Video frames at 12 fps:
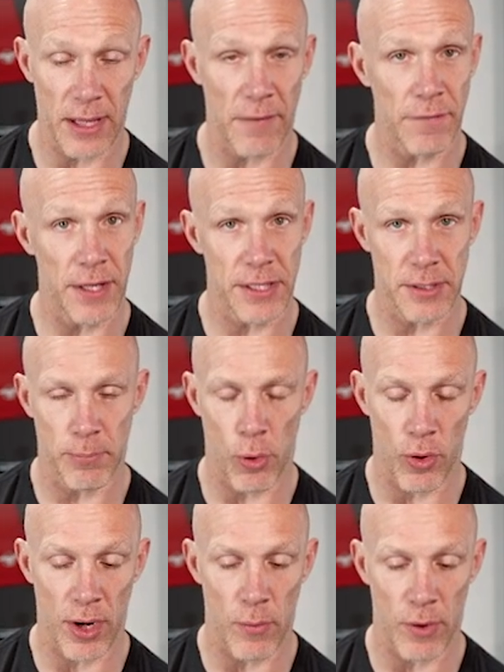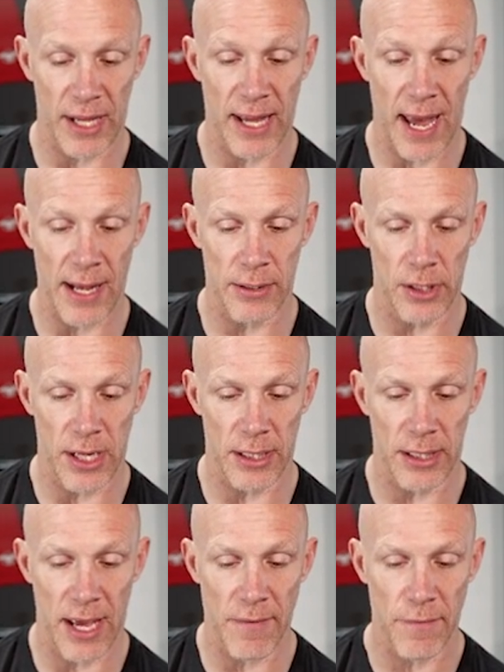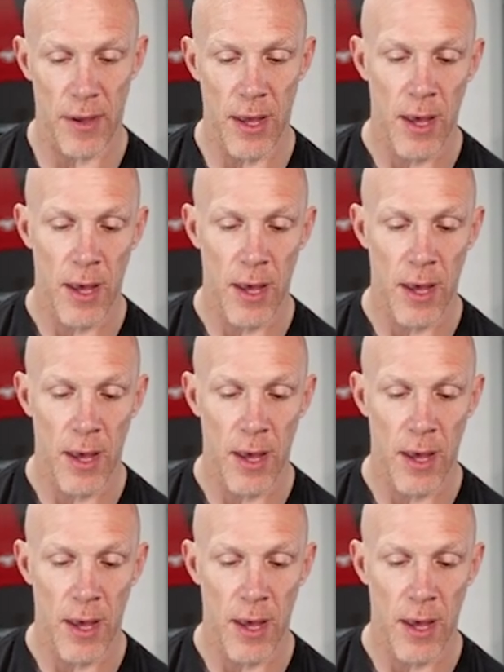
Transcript: Lifelink's important. I want to gain a lot of life.